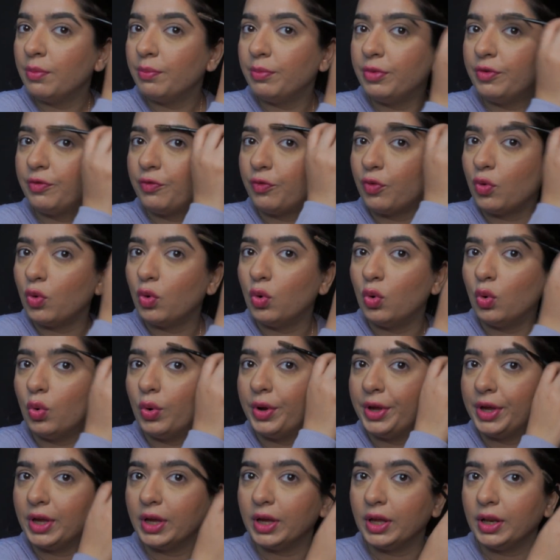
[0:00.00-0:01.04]
before
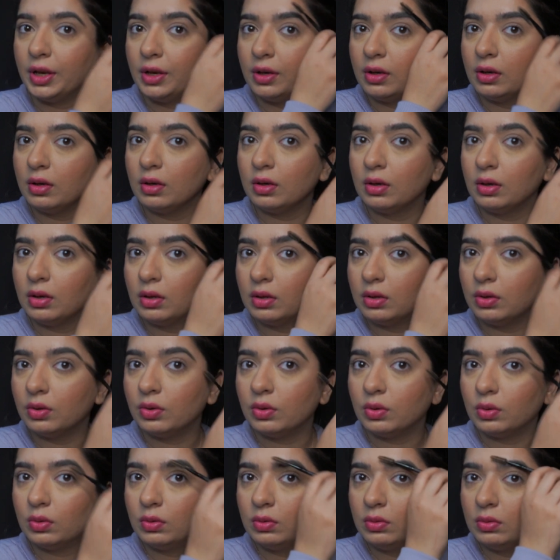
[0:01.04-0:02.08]
going in, you
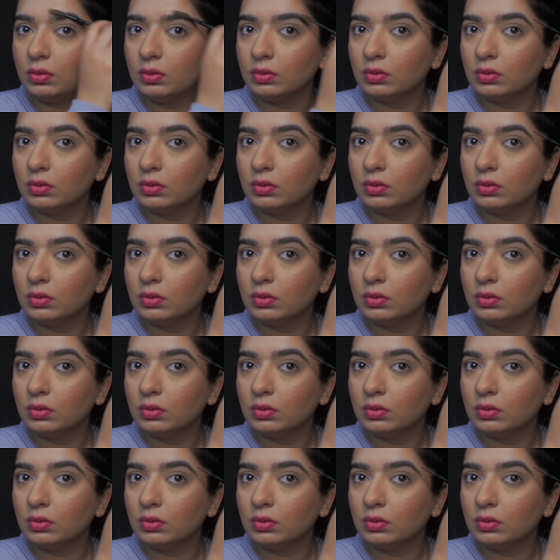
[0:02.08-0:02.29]
know,